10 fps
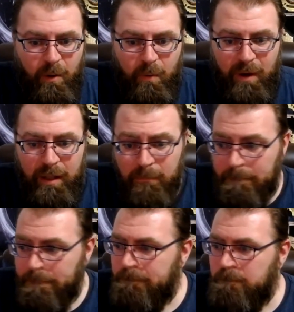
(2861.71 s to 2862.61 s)
Well,
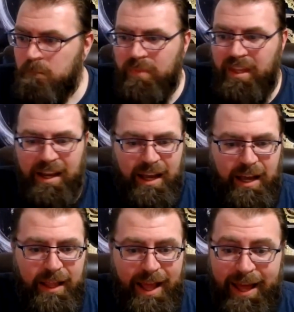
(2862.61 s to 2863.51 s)

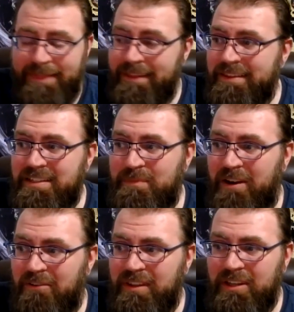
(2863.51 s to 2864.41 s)
I think this has
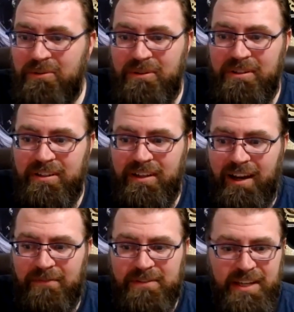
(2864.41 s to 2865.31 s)
been a really cool
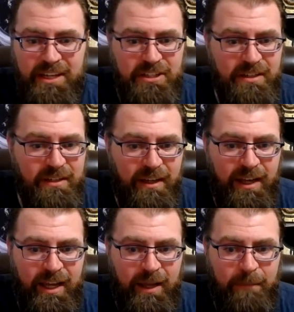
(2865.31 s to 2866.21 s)
conversation.
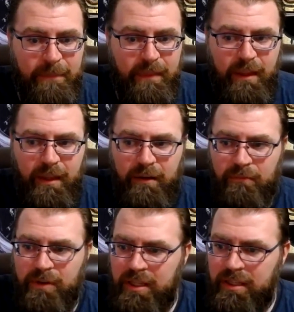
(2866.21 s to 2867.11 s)
I
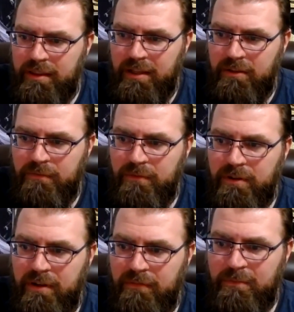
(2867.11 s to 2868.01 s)
really thank you
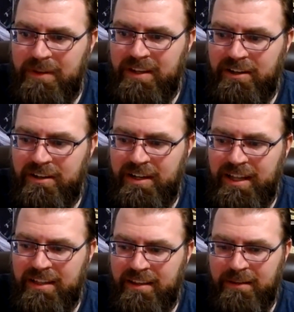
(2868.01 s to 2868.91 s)
for being here
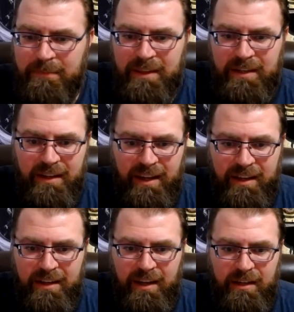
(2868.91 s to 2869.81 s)
today, Tim
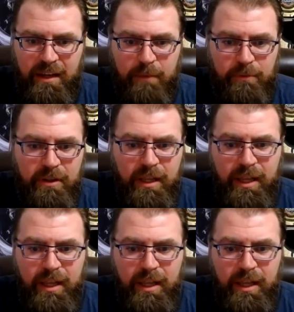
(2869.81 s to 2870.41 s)
and Gabriel.